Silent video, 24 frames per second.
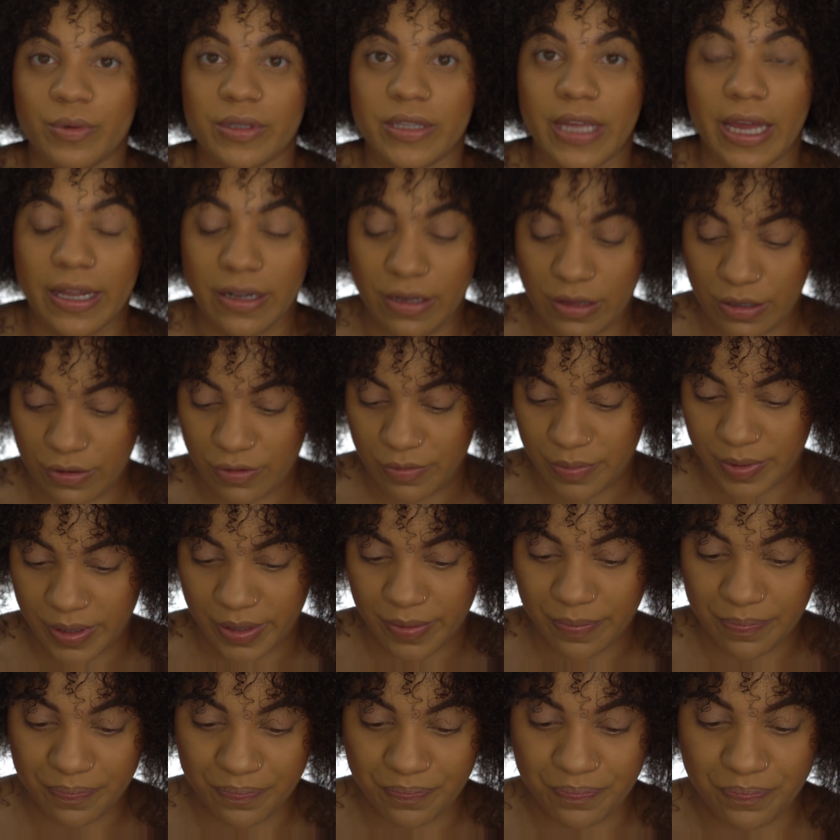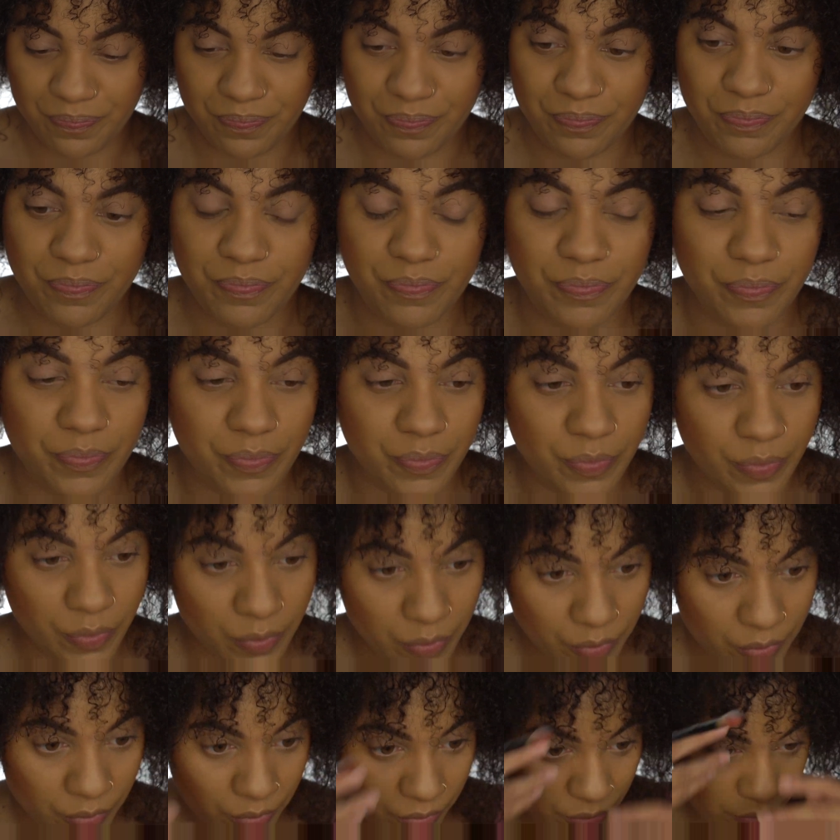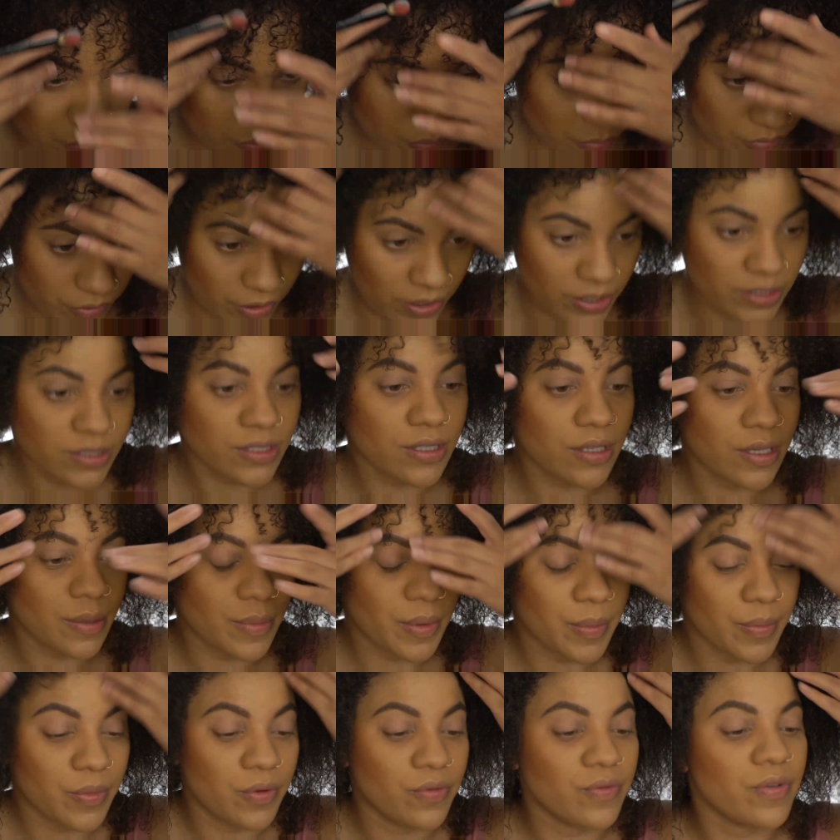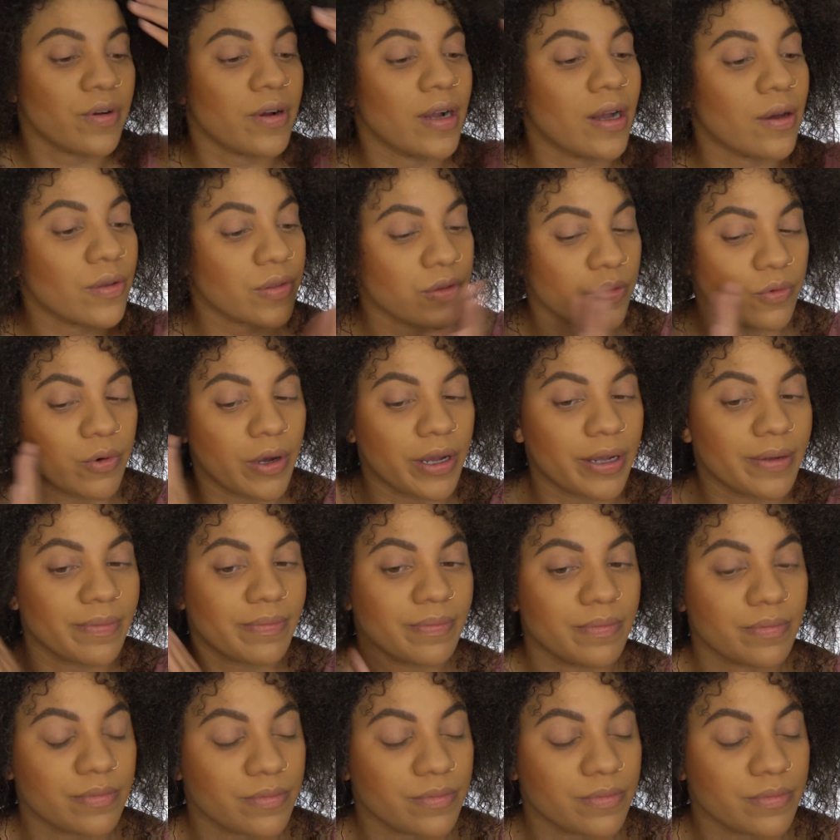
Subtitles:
with that a little bit. All right, so let me move her out the way.